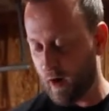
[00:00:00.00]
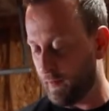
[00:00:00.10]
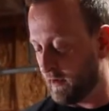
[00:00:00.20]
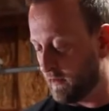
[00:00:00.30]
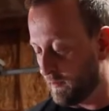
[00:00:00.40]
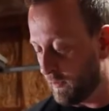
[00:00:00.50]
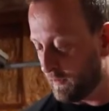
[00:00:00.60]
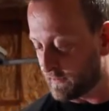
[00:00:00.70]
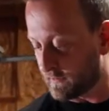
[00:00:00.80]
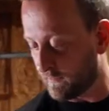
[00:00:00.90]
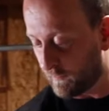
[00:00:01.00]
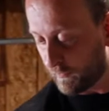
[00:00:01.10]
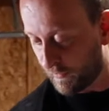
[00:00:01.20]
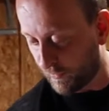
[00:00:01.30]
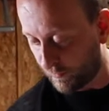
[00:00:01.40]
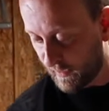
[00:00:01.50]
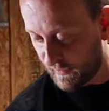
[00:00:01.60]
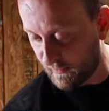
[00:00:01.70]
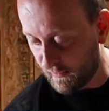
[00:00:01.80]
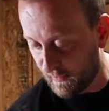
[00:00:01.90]
prepping of the bolts for the
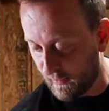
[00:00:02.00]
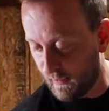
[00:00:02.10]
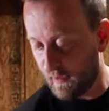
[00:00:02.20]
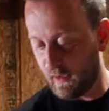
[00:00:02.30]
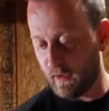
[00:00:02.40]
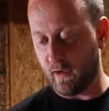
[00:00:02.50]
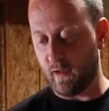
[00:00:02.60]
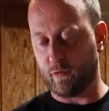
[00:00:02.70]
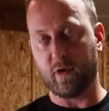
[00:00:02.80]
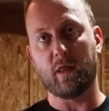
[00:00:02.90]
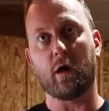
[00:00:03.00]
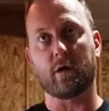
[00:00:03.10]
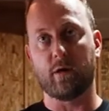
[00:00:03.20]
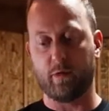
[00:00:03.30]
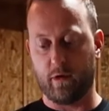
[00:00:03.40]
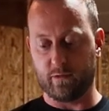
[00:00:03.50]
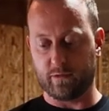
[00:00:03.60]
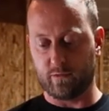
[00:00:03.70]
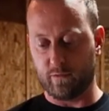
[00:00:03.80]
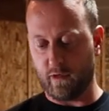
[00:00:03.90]
thread locker that we
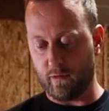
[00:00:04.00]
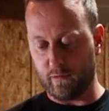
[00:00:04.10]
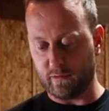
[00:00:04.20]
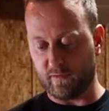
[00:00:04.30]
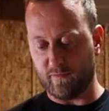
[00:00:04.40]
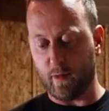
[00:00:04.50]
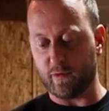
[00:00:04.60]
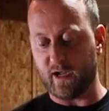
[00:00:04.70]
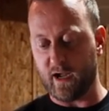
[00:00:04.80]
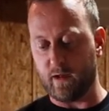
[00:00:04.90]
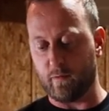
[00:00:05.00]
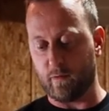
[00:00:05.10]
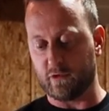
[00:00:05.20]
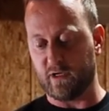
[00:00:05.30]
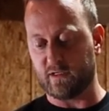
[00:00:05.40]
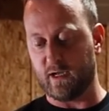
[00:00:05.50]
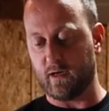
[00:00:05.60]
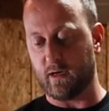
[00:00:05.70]
use. We use Vibratite, which is a